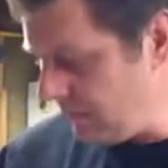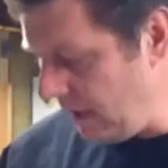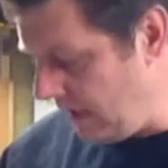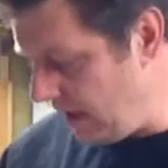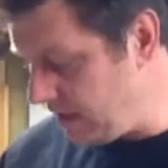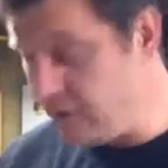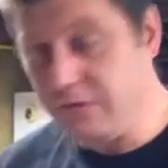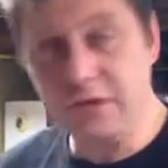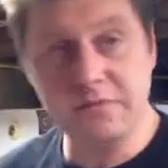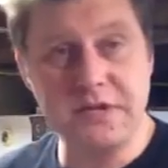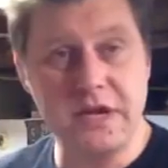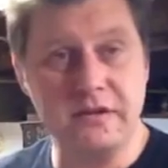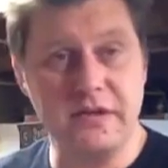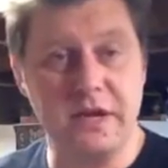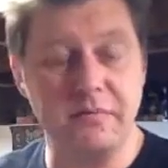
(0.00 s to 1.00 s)
YouTube
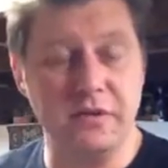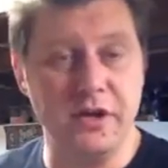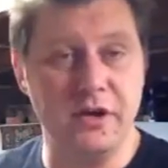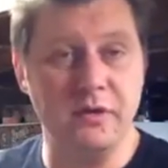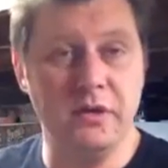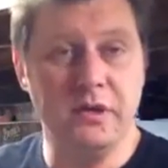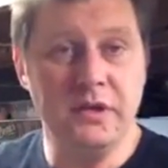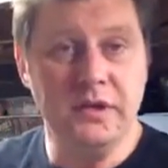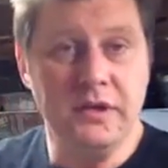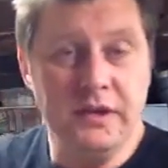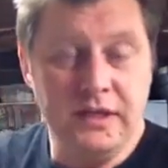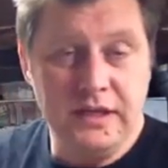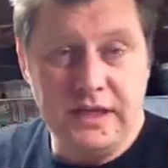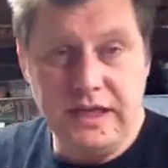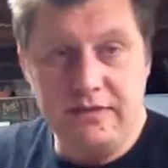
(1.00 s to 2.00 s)
channel down below
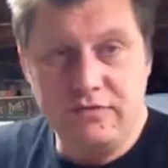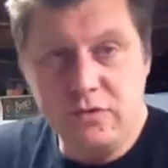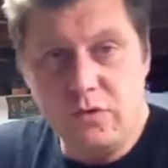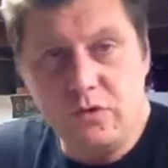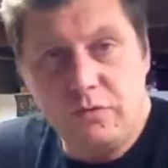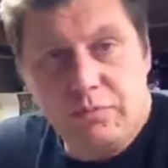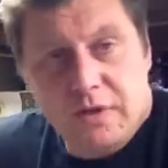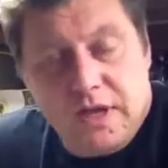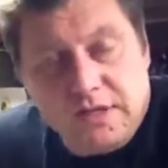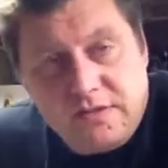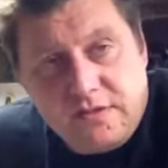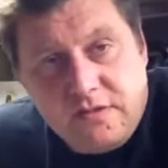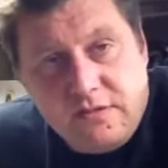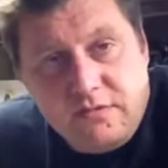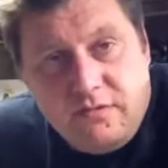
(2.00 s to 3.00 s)
if Google
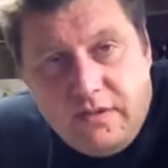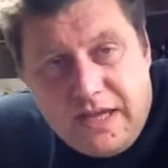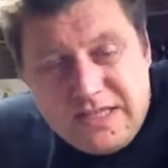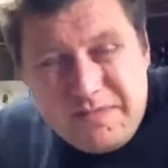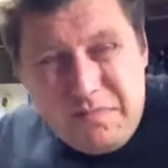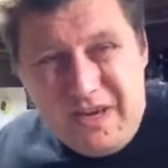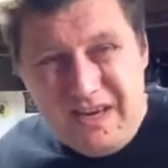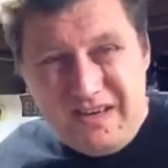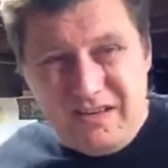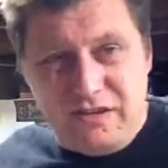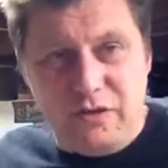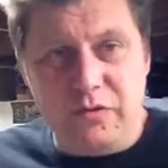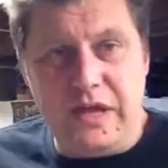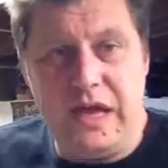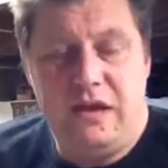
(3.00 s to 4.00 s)
Plus lets me
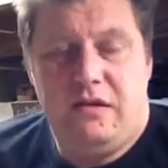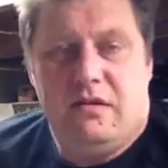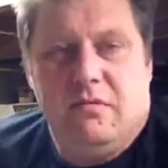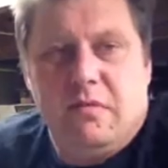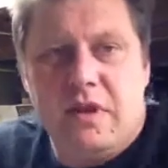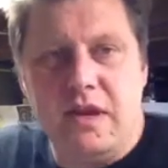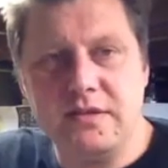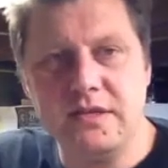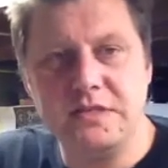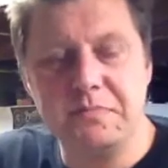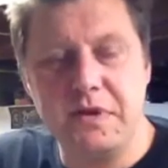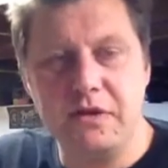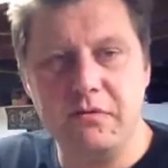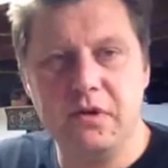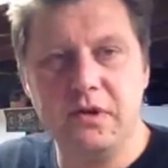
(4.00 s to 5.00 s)
do that, because it's
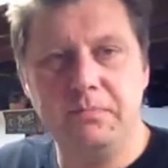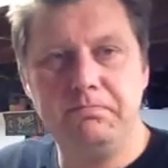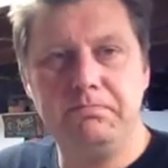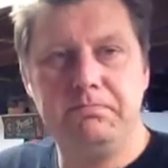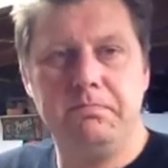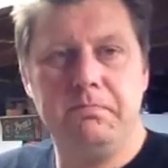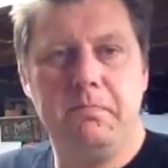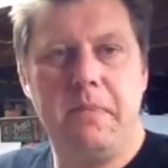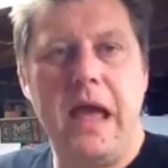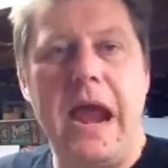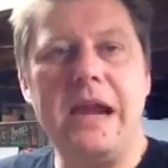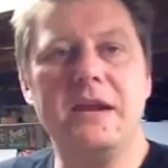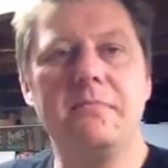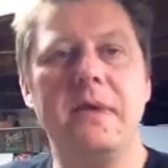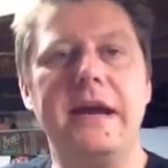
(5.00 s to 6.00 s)
been a real
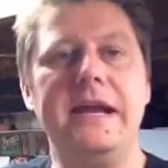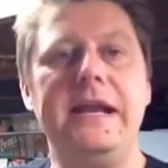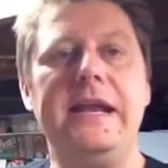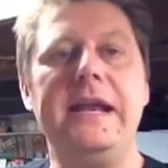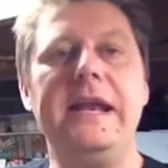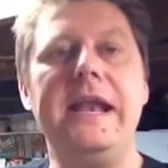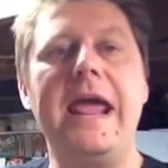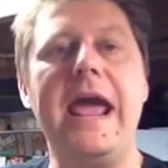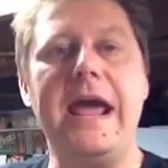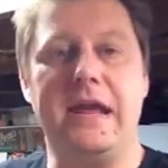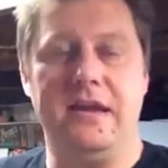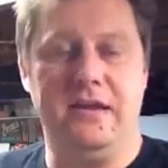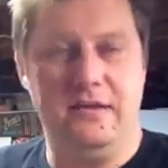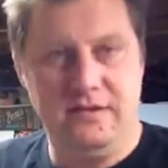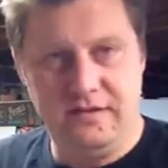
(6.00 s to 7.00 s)
pain in my
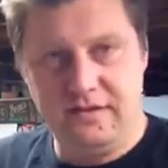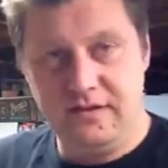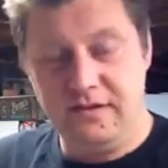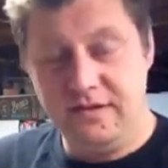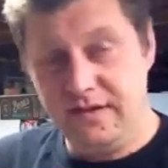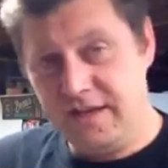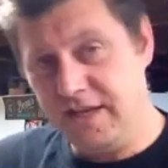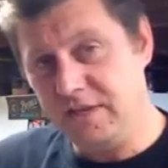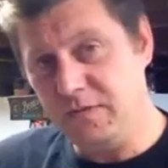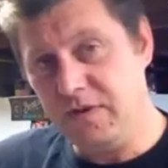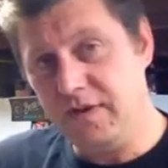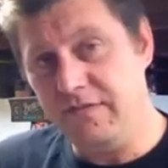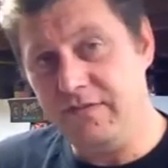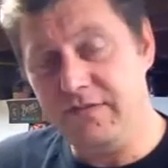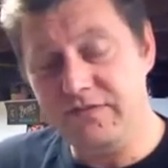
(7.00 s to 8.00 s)
neck, as we
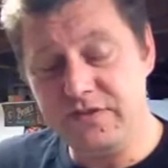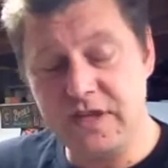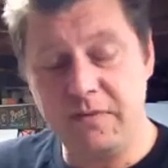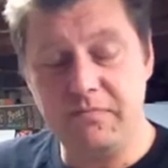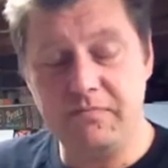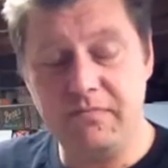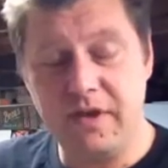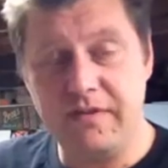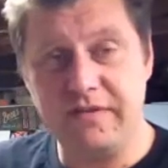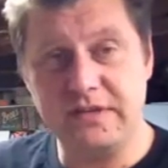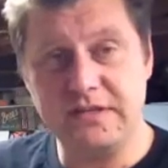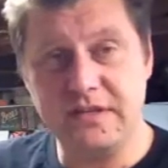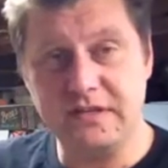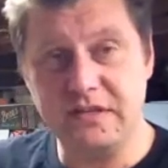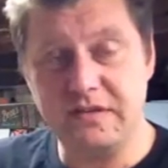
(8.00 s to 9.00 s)
have some of
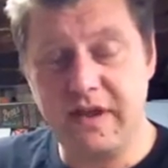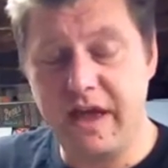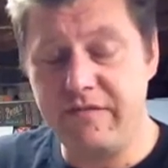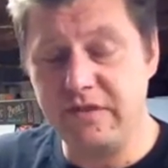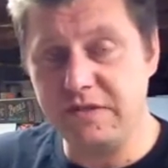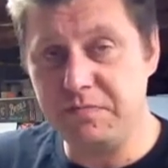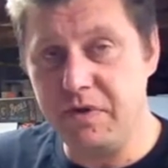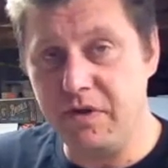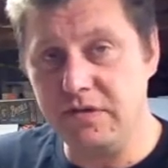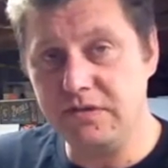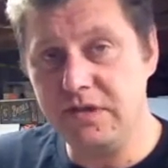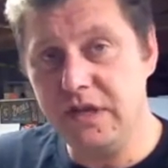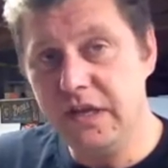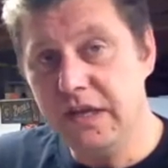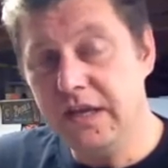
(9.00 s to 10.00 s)
us as have
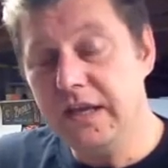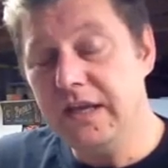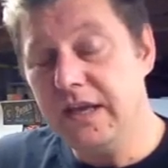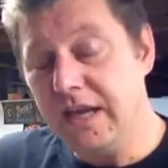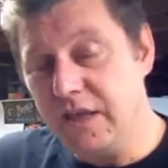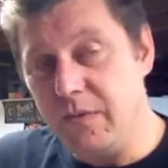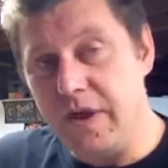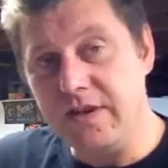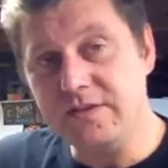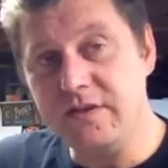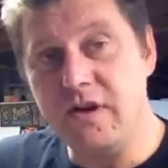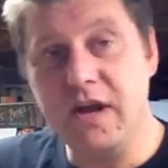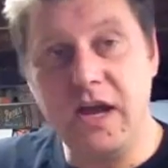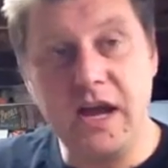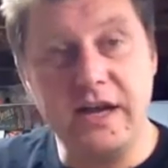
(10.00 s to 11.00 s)
experienced. Either way,
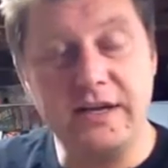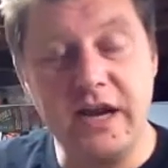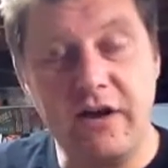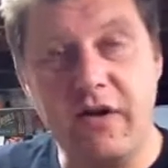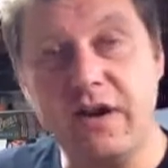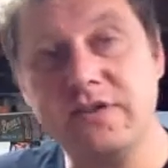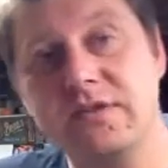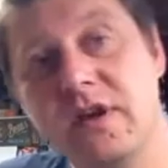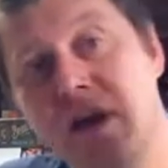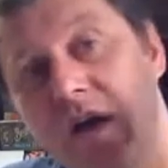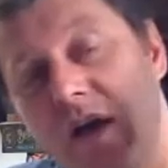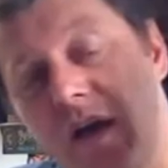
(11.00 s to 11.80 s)
sorry, I digress.